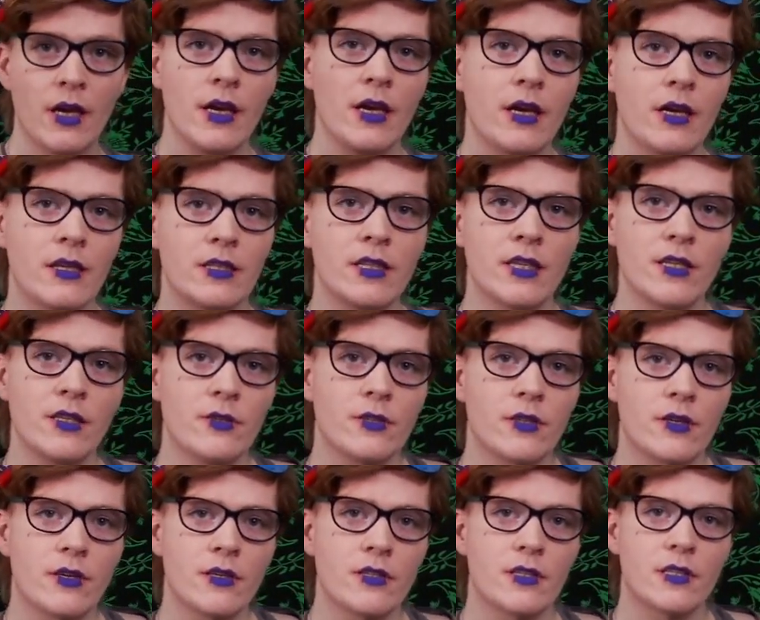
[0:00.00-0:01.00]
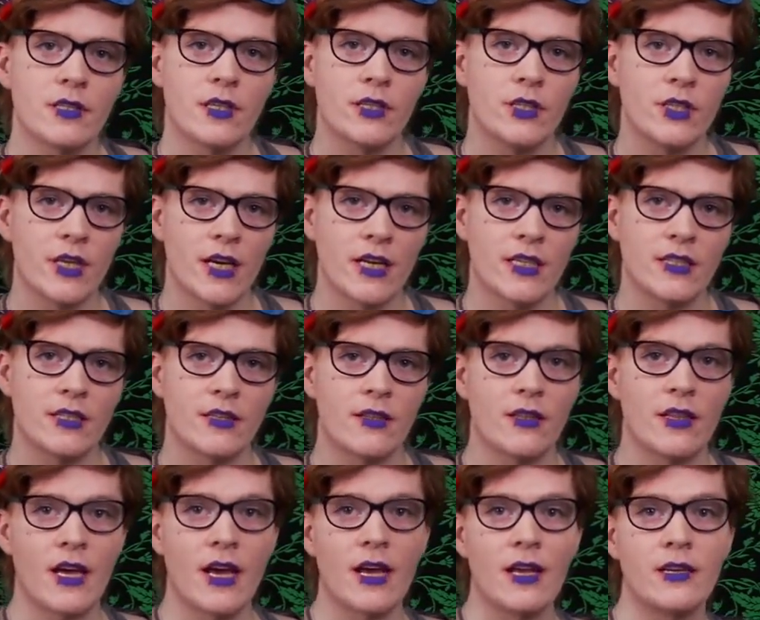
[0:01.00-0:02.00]
He continues on to suggest
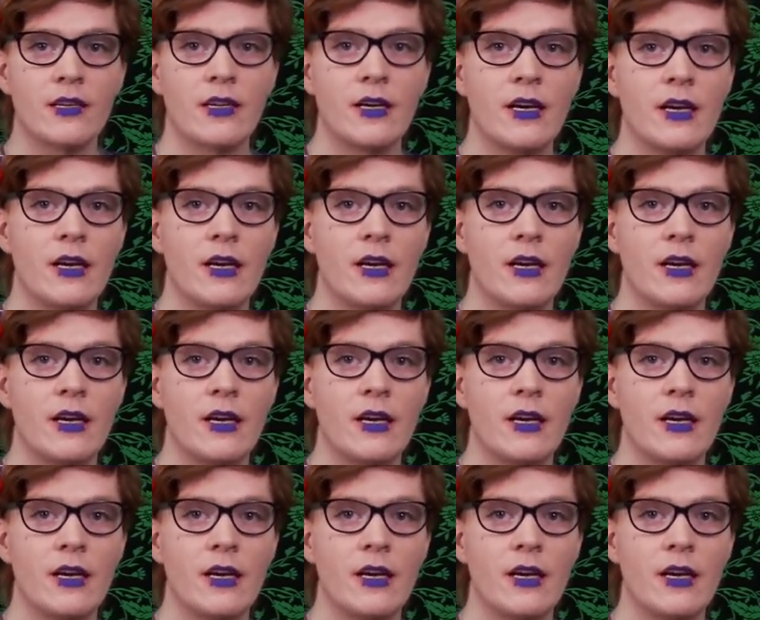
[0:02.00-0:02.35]
that